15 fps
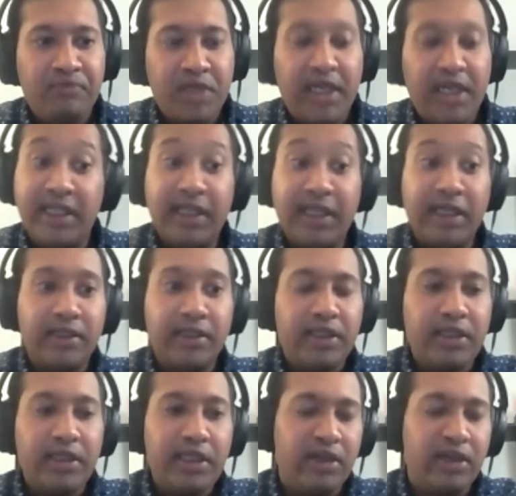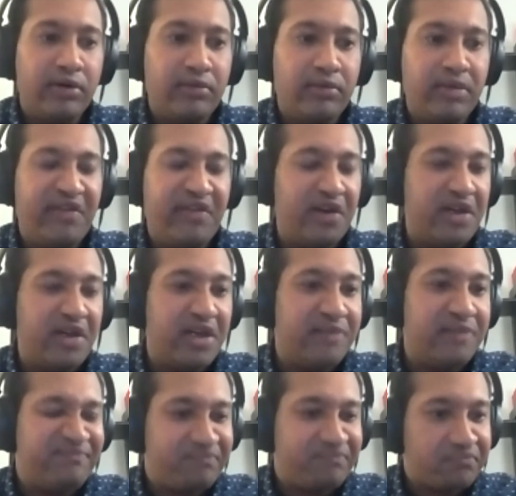I think if you're
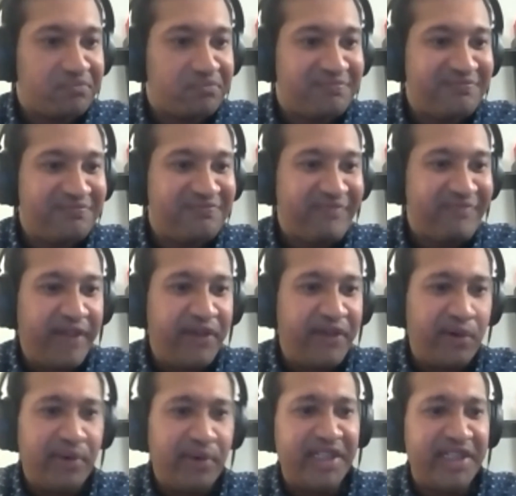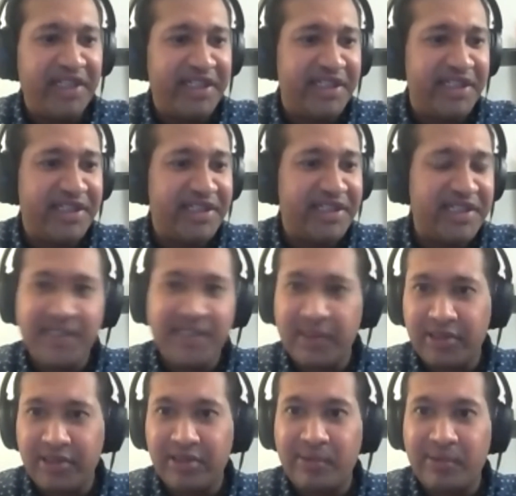reading like a
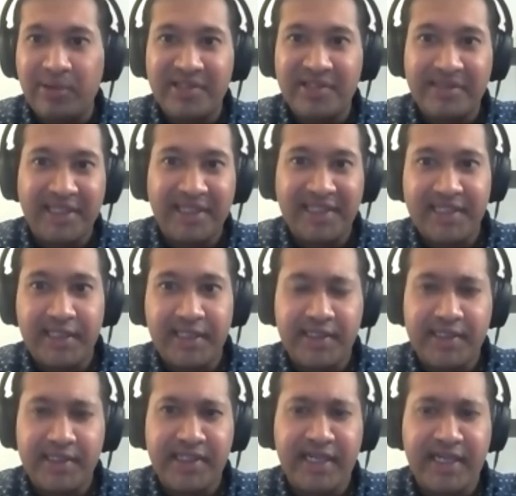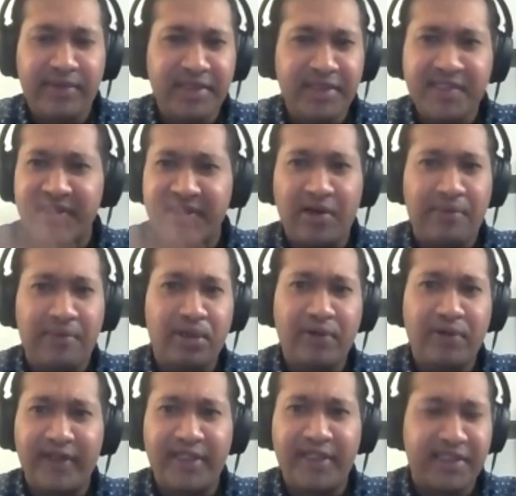consulting report or something, it's easy to say, well, this is all
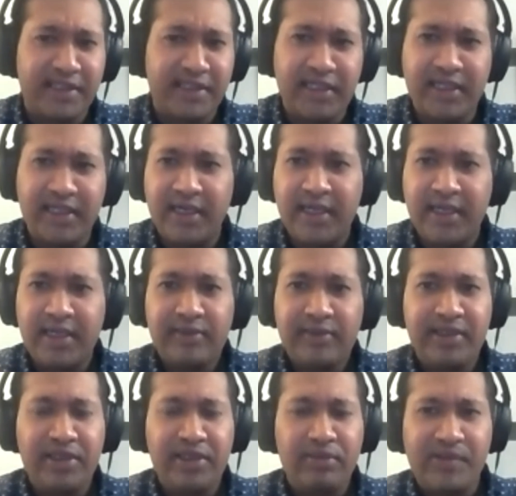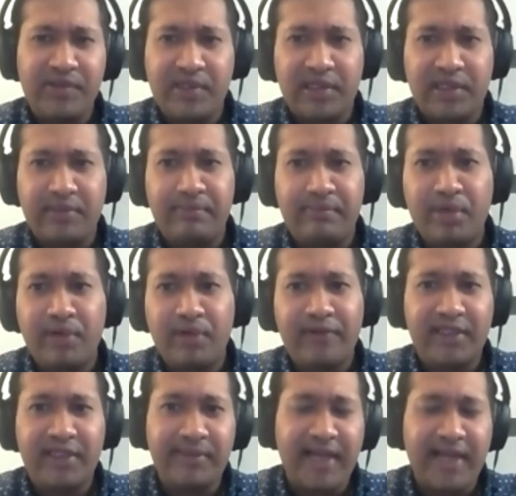perfect, and like renewables are going to
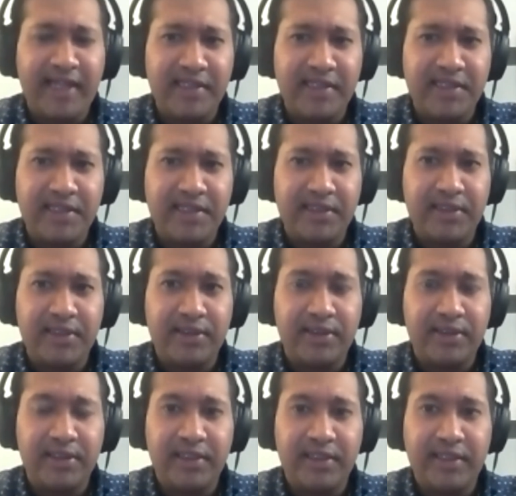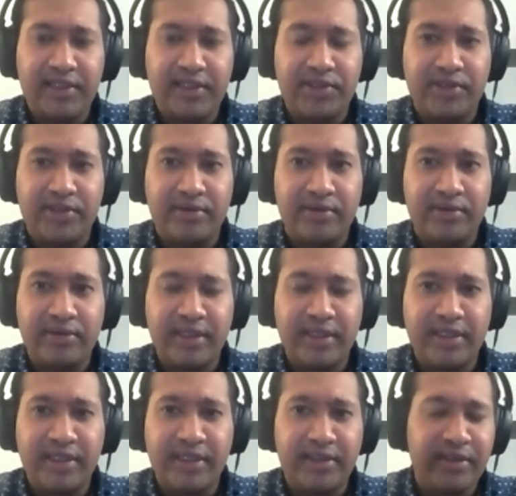perfectly balance the electric
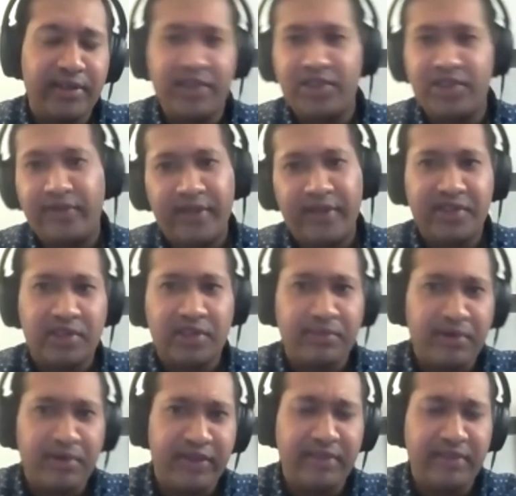vehicles are going to perfectly